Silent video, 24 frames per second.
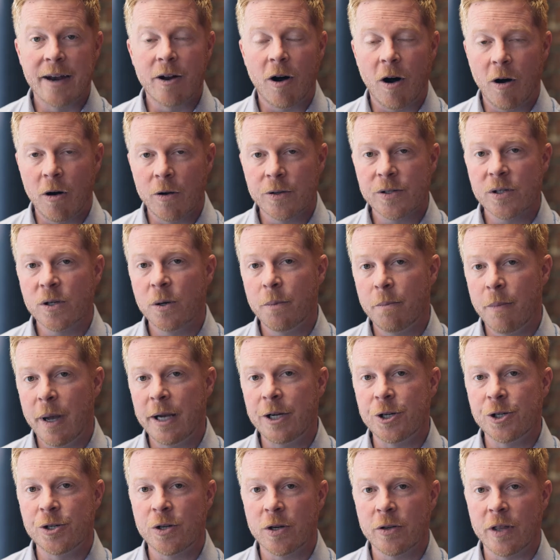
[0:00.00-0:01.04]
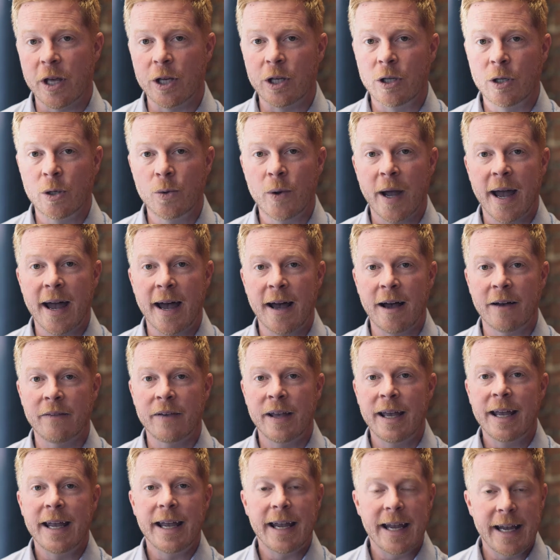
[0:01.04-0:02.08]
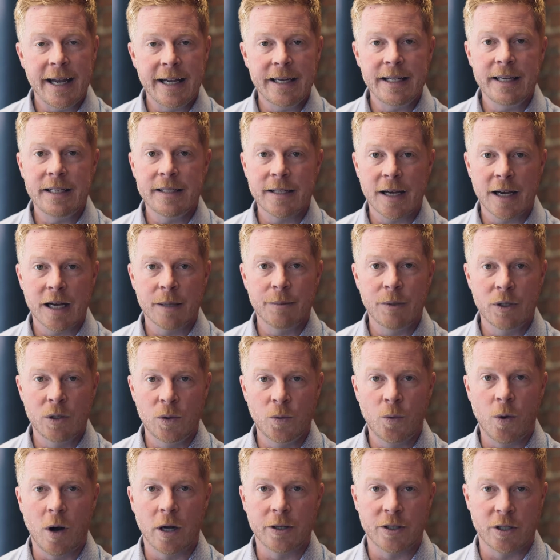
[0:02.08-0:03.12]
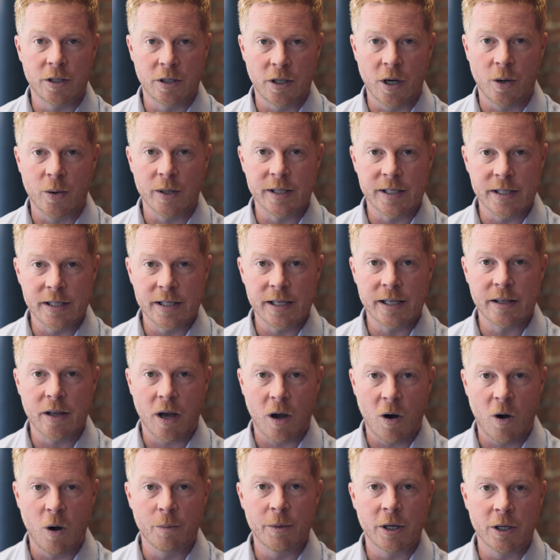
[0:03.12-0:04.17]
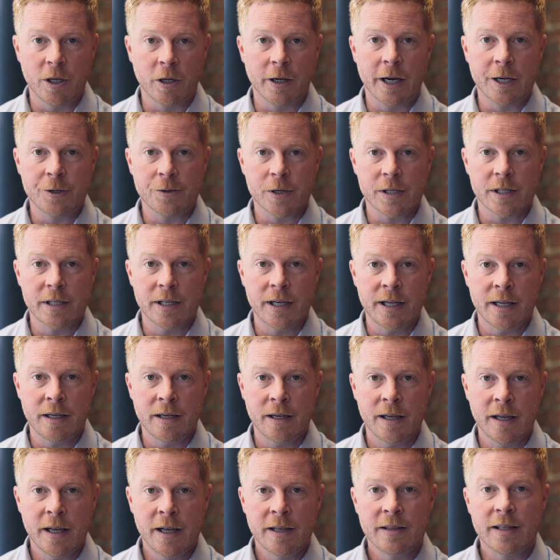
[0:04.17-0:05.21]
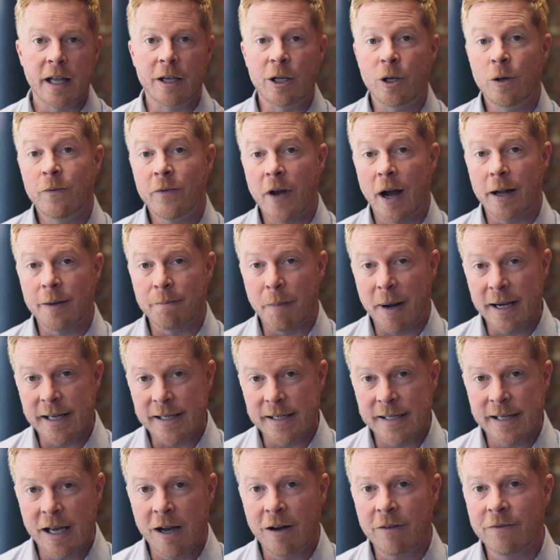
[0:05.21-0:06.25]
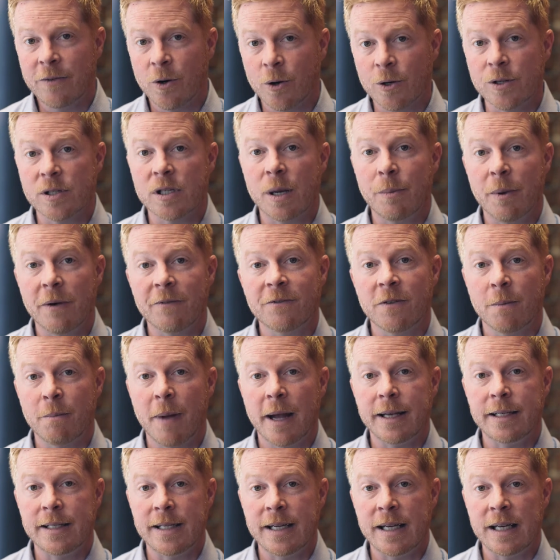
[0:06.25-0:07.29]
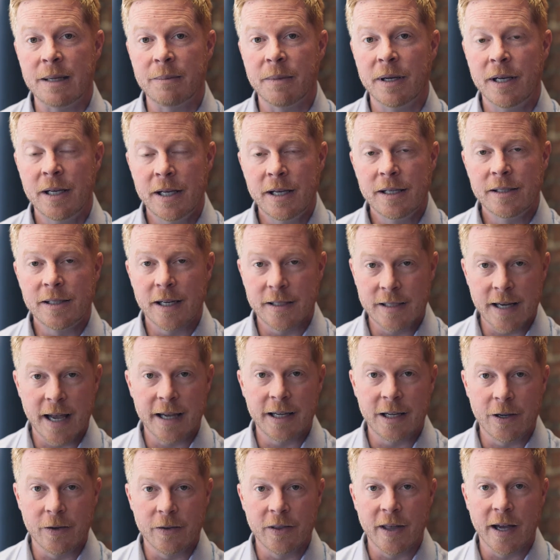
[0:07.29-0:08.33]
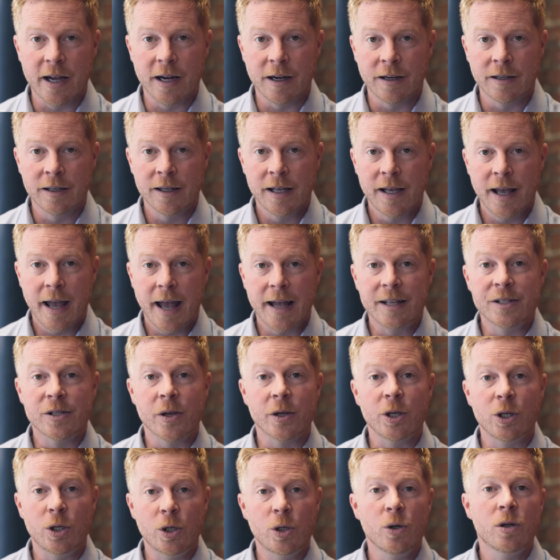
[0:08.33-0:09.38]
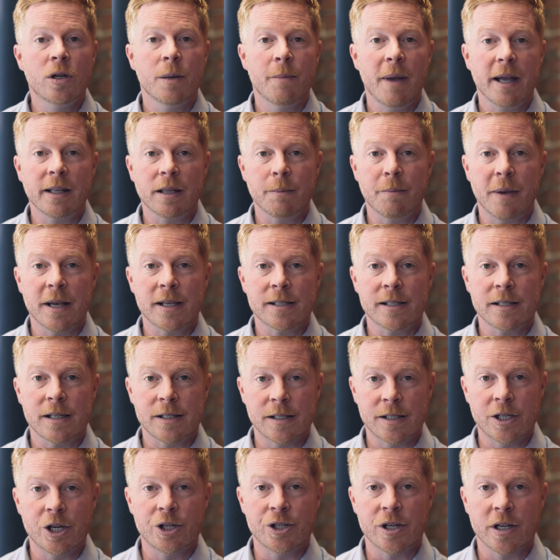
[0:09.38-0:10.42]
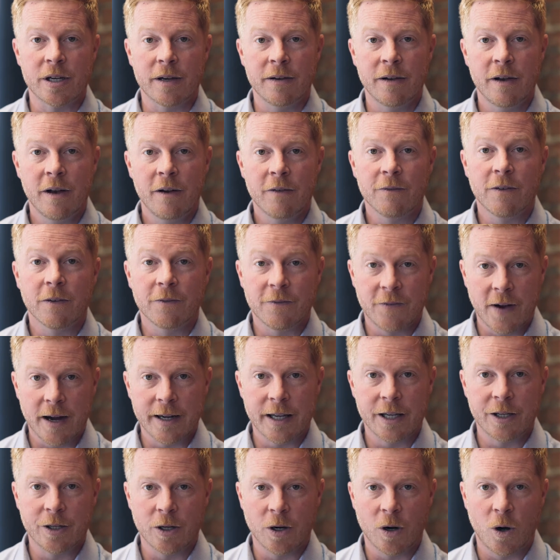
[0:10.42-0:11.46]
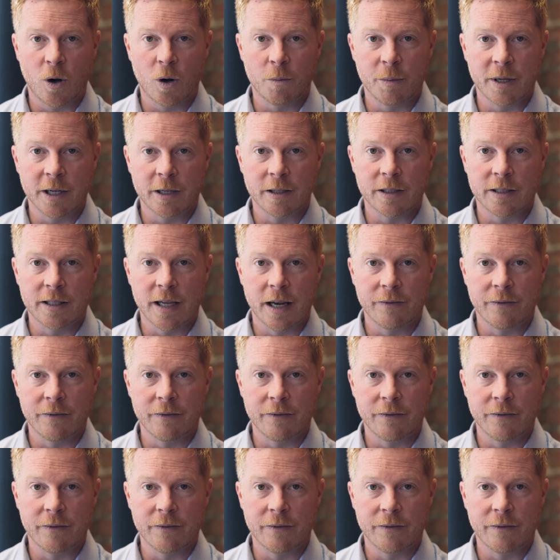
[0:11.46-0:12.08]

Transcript: and also make sure that you have anytime you want to go and see the home that you're interested in, that you've got myself or someone from my team to take you there and so that you can make the best decision for finding your home here in